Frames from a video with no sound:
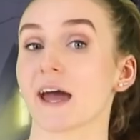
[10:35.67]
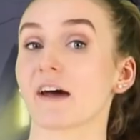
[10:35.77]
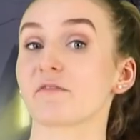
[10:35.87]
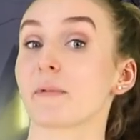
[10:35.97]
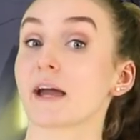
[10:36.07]

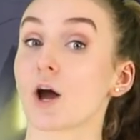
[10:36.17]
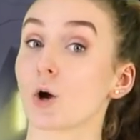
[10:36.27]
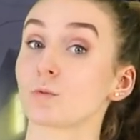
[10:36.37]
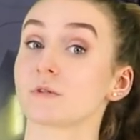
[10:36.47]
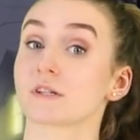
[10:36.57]
have my
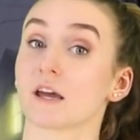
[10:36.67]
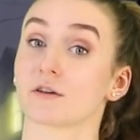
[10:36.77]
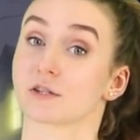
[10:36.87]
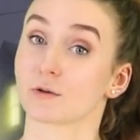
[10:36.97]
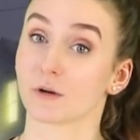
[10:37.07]
own
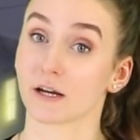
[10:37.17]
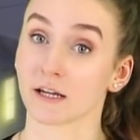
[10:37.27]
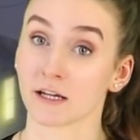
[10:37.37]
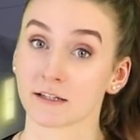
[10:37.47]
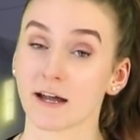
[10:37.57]
scary
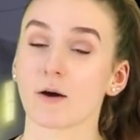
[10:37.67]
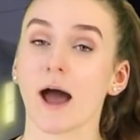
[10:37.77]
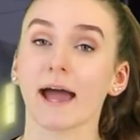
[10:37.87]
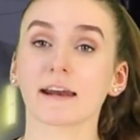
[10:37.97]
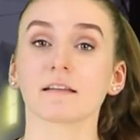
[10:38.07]
story. Now,
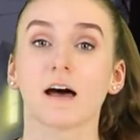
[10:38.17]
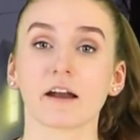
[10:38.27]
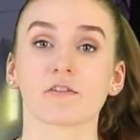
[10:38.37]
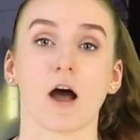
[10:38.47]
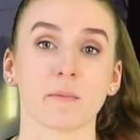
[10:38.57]
I get a lot
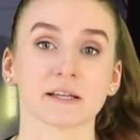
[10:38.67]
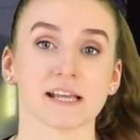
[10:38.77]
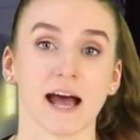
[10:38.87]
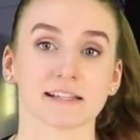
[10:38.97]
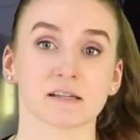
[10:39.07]
of comments
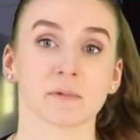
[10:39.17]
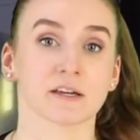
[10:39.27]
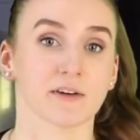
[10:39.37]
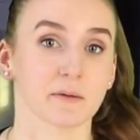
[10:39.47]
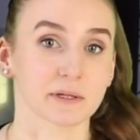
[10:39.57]
asking me
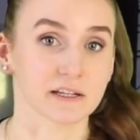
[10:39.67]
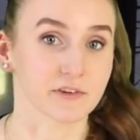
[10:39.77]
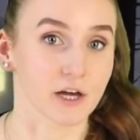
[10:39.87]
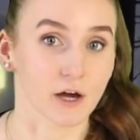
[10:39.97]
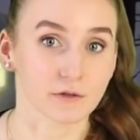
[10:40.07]
if I believe
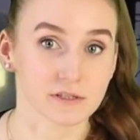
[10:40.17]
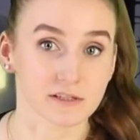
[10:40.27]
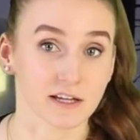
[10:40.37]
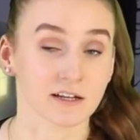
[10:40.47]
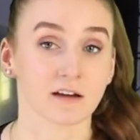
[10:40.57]
in ghosts,
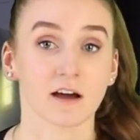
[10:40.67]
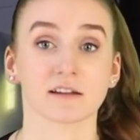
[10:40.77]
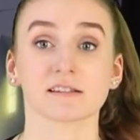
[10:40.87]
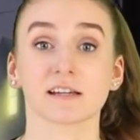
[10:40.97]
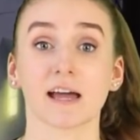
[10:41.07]
and
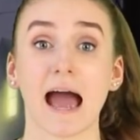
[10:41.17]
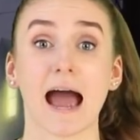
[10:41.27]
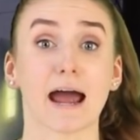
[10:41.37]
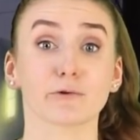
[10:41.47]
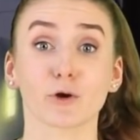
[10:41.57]
honestly,
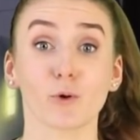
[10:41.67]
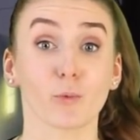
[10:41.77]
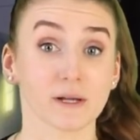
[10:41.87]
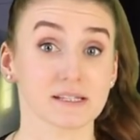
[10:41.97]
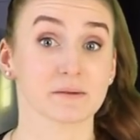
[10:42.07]
I don't know
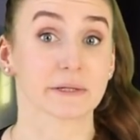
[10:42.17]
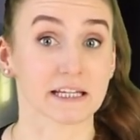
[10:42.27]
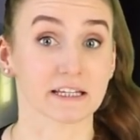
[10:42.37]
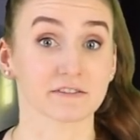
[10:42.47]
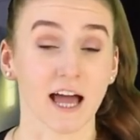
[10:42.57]
what to
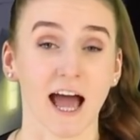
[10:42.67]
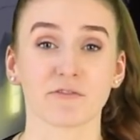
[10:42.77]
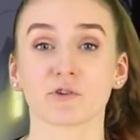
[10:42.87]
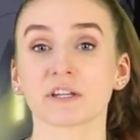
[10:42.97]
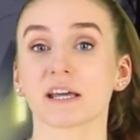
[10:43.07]
believe.
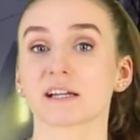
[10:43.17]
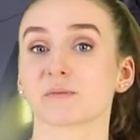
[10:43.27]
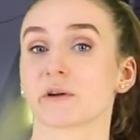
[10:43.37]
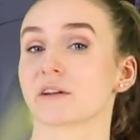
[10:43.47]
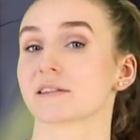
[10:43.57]
I've only
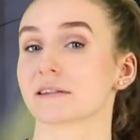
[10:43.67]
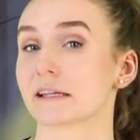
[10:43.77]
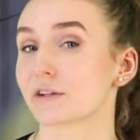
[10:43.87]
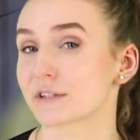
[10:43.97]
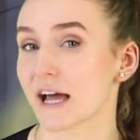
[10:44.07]
experienced little